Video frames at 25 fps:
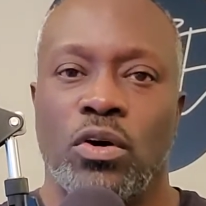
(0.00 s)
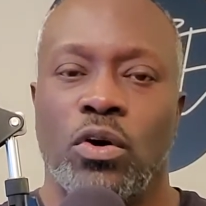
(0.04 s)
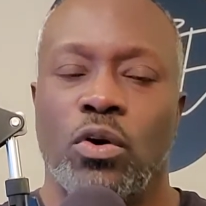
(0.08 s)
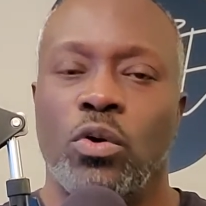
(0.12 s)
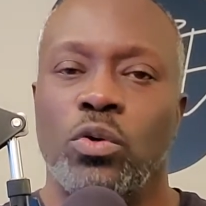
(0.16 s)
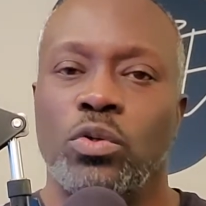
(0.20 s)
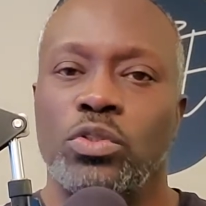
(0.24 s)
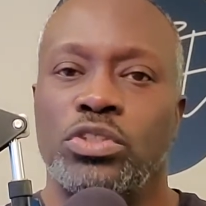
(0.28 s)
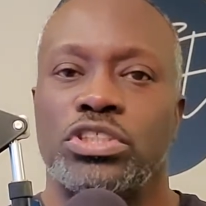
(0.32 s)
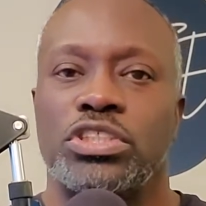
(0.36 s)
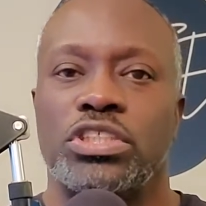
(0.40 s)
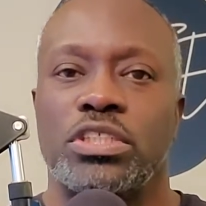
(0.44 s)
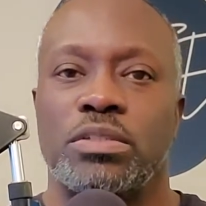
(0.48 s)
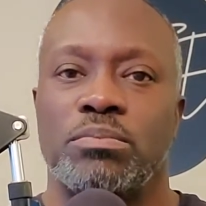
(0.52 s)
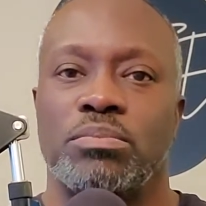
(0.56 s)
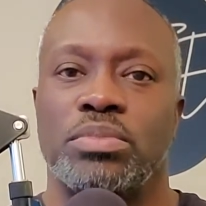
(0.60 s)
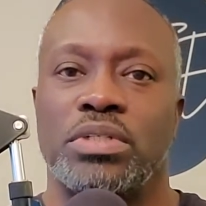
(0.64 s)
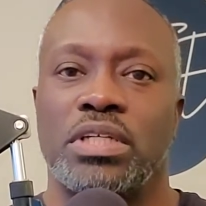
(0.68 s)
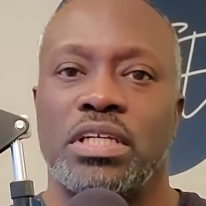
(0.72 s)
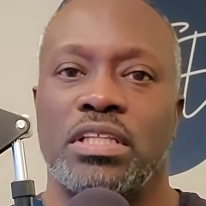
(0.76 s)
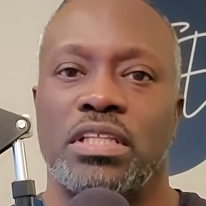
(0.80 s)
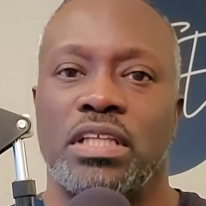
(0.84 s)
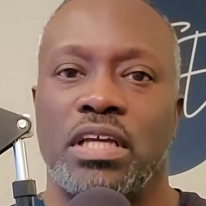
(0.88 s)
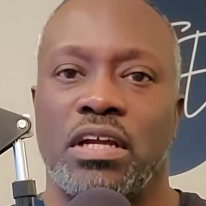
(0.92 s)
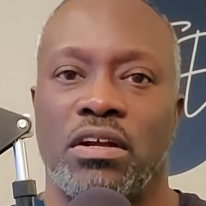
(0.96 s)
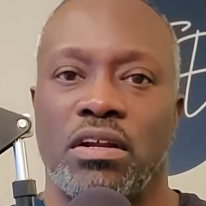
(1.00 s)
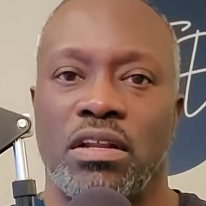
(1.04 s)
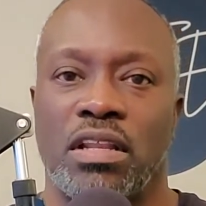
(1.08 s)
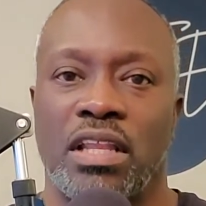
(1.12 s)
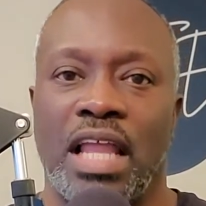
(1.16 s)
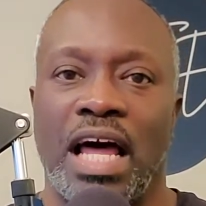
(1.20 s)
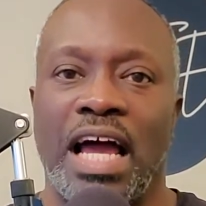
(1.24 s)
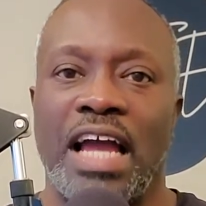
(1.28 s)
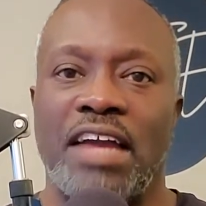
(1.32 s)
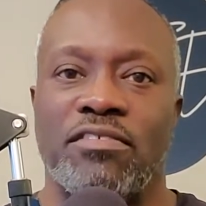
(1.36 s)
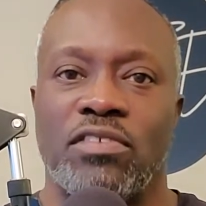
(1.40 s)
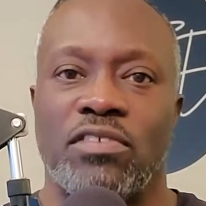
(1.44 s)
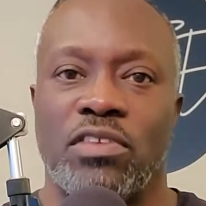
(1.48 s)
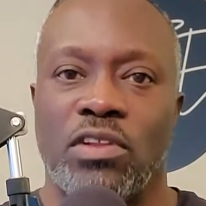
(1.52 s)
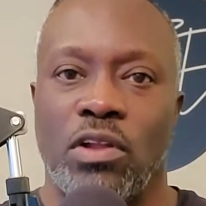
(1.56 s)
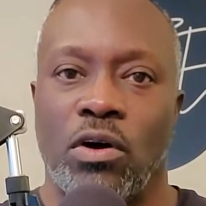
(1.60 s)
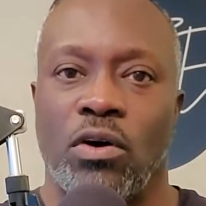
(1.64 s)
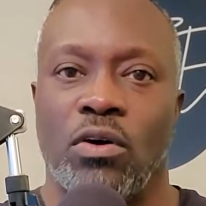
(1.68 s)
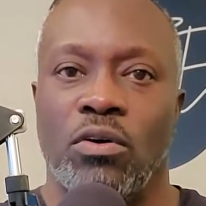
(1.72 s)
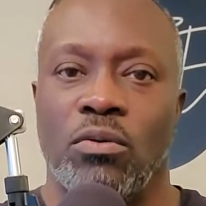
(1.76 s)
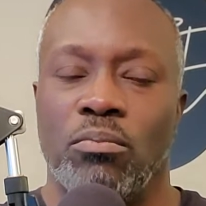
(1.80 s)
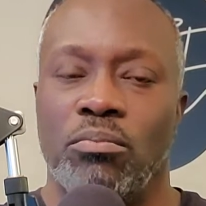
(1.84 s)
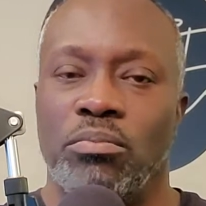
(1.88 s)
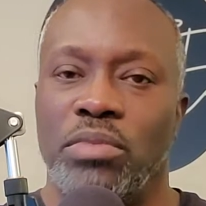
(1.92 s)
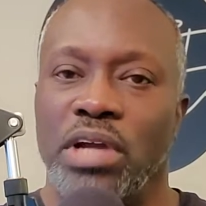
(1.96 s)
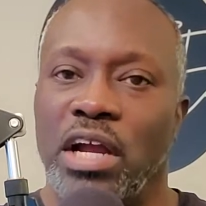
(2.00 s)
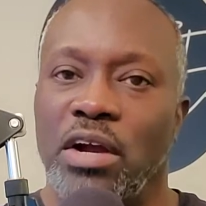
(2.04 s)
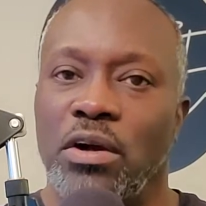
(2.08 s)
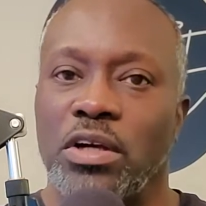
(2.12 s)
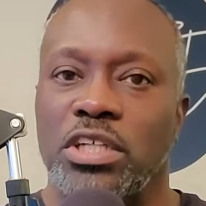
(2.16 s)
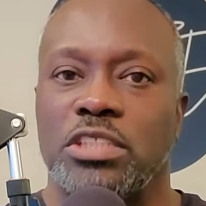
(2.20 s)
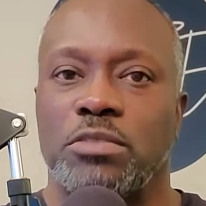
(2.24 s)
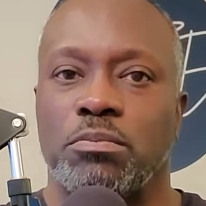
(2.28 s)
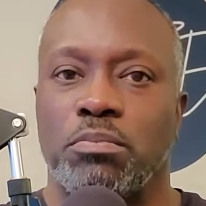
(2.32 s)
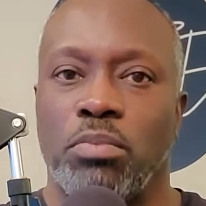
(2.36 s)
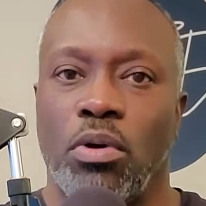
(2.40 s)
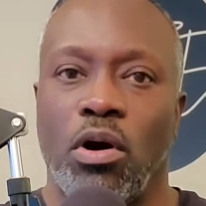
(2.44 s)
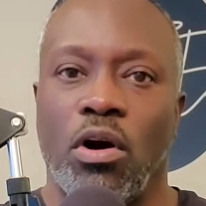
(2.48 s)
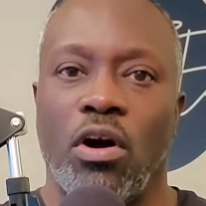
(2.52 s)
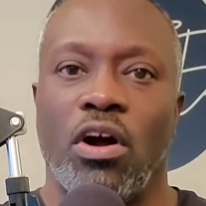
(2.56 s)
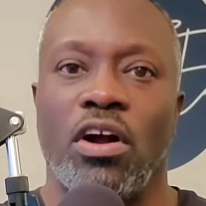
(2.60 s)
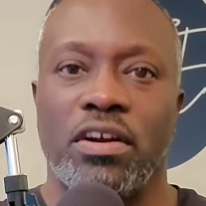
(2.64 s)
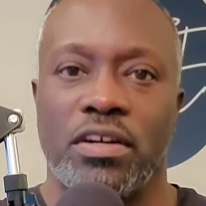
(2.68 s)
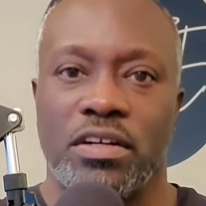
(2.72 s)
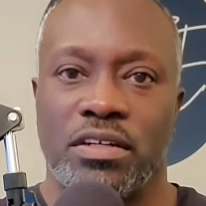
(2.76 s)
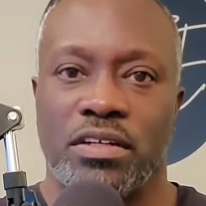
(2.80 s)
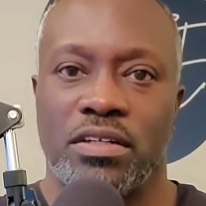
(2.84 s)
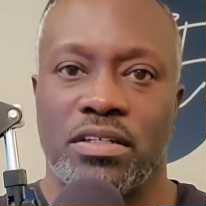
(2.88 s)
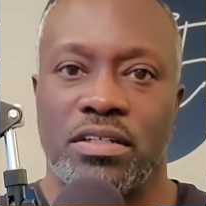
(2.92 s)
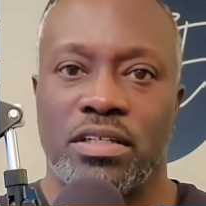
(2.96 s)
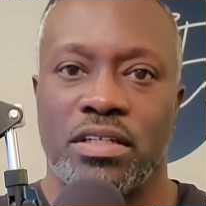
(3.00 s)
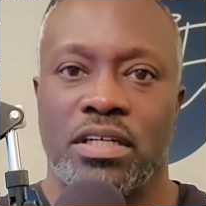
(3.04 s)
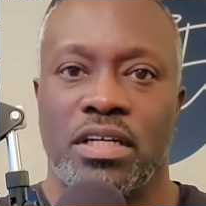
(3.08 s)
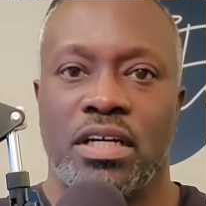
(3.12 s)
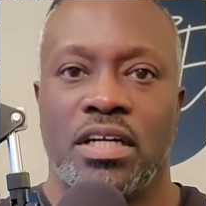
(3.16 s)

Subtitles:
who should be their lifelong marriage partner.